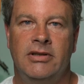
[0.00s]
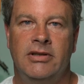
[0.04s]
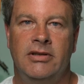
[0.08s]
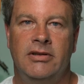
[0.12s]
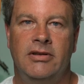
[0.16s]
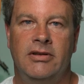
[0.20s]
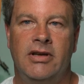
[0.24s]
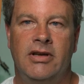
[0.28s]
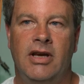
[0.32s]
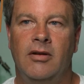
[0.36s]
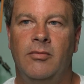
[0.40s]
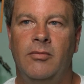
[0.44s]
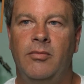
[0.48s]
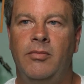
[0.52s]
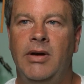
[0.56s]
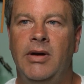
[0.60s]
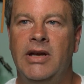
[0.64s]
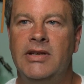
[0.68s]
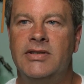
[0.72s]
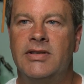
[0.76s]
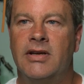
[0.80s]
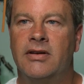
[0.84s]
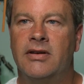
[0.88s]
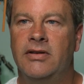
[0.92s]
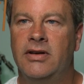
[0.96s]
looking
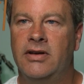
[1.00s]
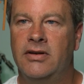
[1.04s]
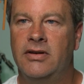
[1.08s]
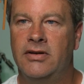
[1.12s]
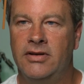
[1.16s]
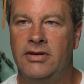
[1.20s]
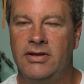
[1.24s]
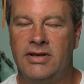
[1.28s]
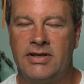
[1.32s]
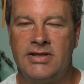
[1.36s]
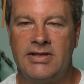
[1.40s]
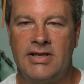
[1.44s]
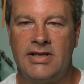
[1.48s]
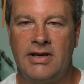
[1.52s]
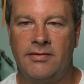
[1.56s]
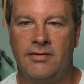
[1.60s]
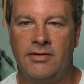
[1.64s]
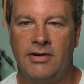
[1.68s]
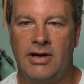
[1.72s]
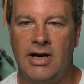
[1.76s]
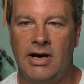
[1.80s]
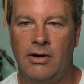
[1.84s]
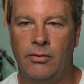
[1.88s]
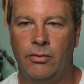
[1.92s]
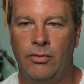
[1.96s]
basically good except
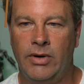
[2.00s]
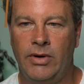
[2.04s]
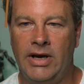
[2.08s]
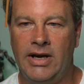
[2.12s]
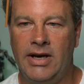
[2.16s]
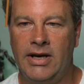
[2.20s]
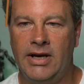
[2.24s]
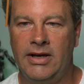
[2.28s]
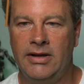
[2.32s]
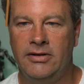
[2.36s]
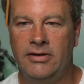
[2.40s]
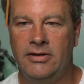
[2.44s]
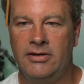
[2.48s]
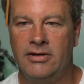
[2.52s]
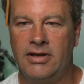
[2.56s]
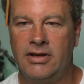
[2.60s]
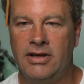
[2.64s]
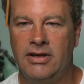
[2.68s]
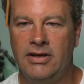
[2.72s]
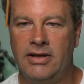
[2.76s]
for how red I look,